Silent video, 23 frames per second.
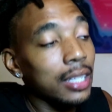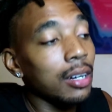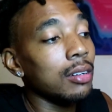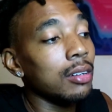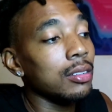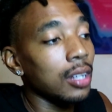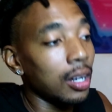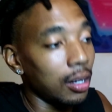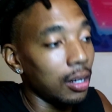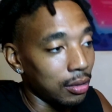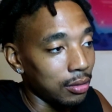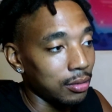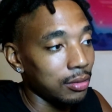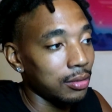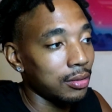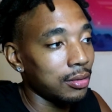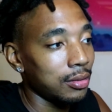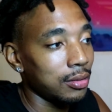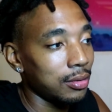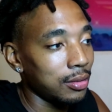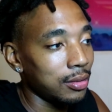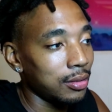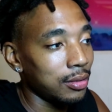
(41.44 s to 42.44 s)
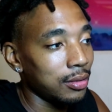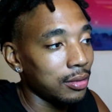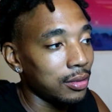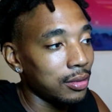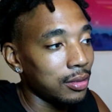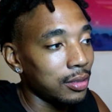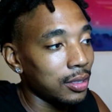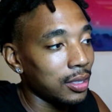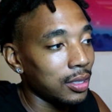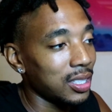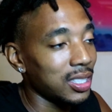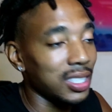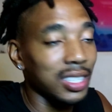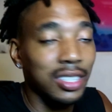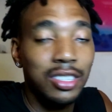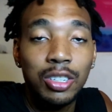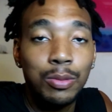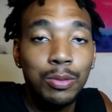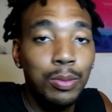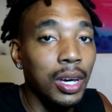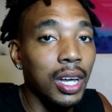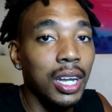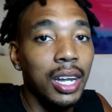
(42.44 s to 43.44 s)
don't know, because it
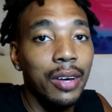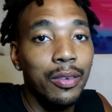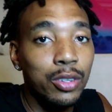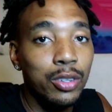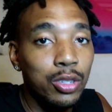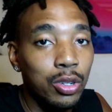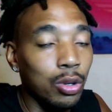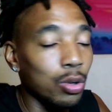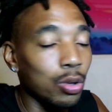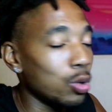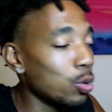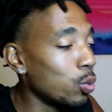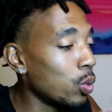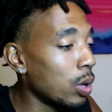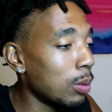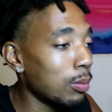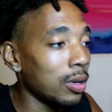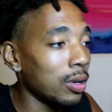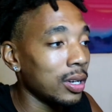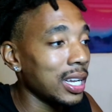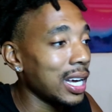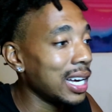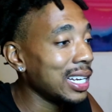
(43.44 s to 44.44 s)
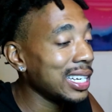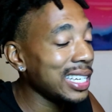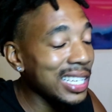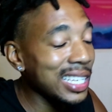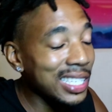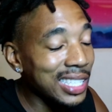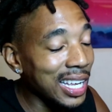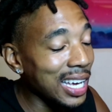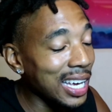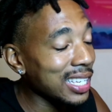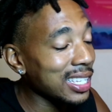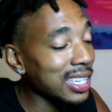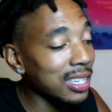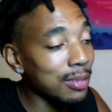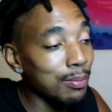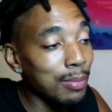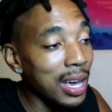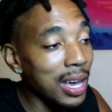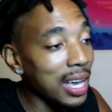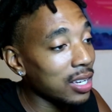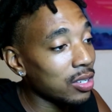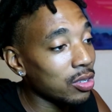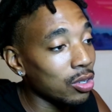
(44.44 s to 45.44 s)
could be another song called One More Night. These days it's
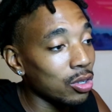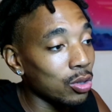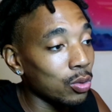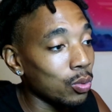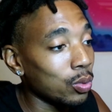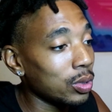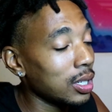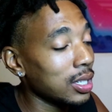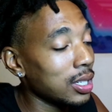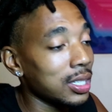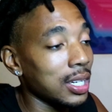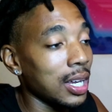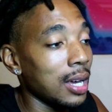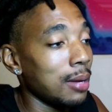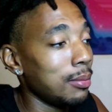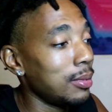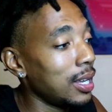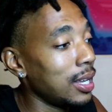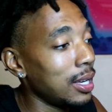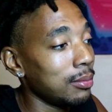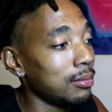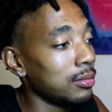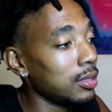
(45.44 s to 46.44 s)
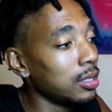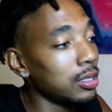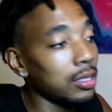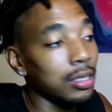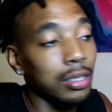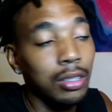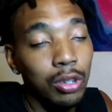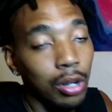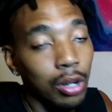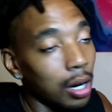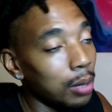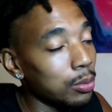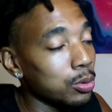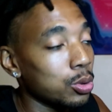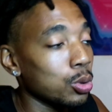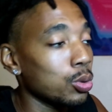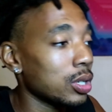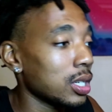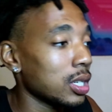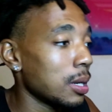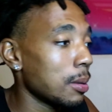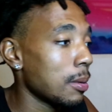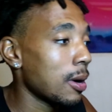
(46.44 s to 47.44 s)
bare song with the same name. You know what I'm
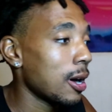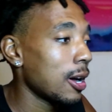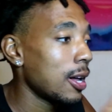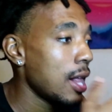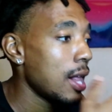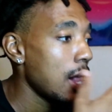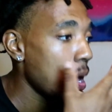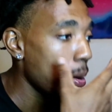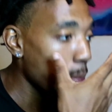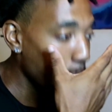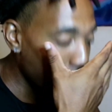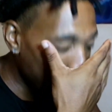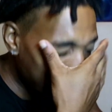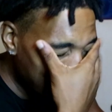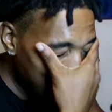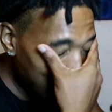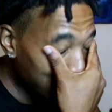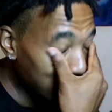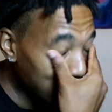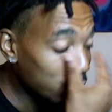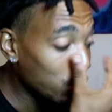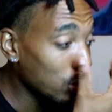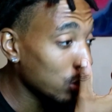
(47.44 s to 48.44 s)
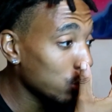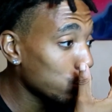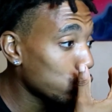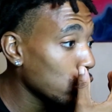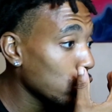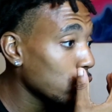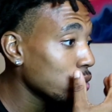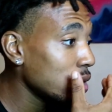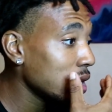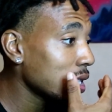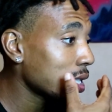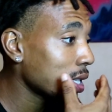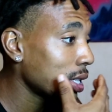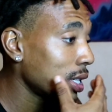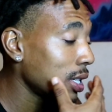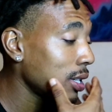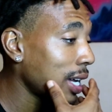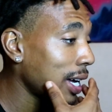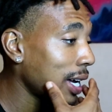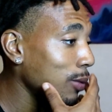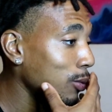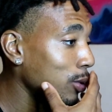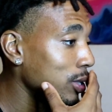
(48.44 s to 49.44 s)
talking about. But this one dropped
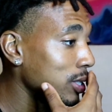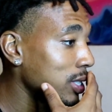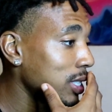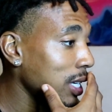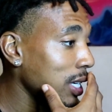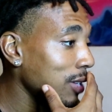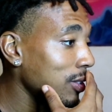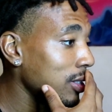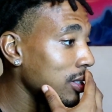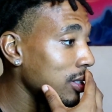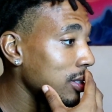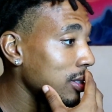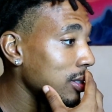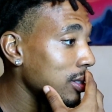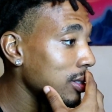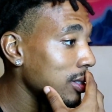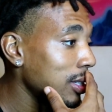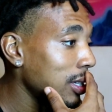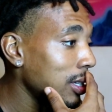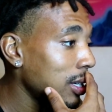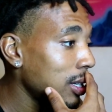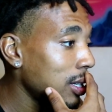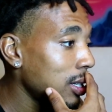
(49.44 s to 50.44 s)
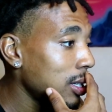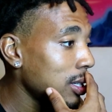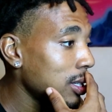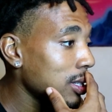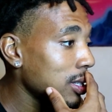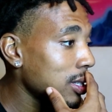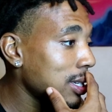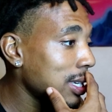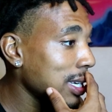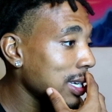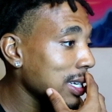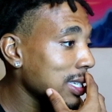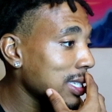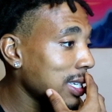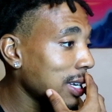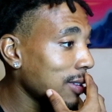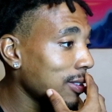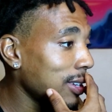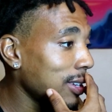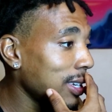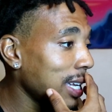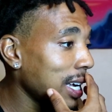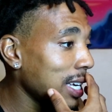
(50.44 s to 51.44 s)
recently, like what, six,
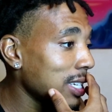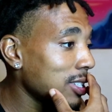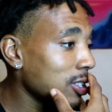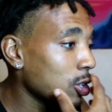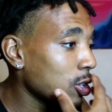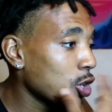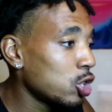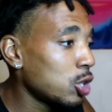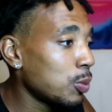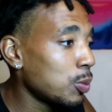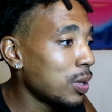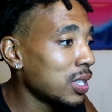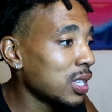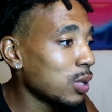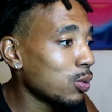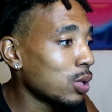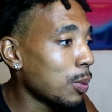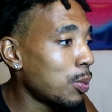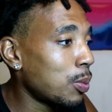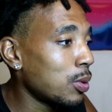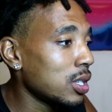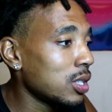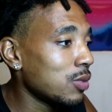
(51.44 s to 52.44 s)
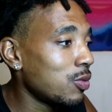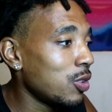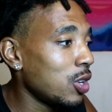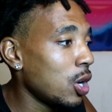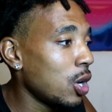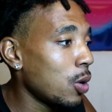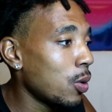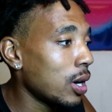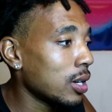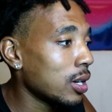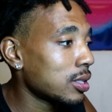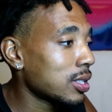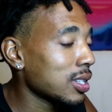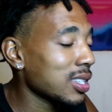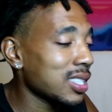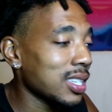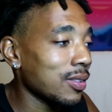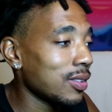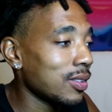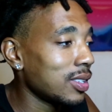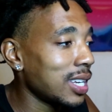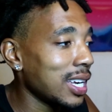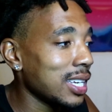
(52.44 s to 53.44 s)
seven days ago, depending on when I put this video out. Six,
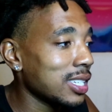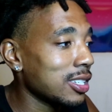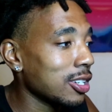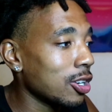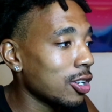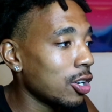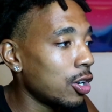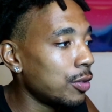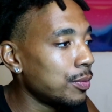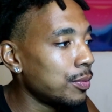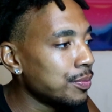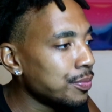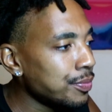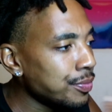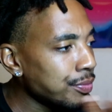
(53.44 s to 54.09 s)
7 days ago.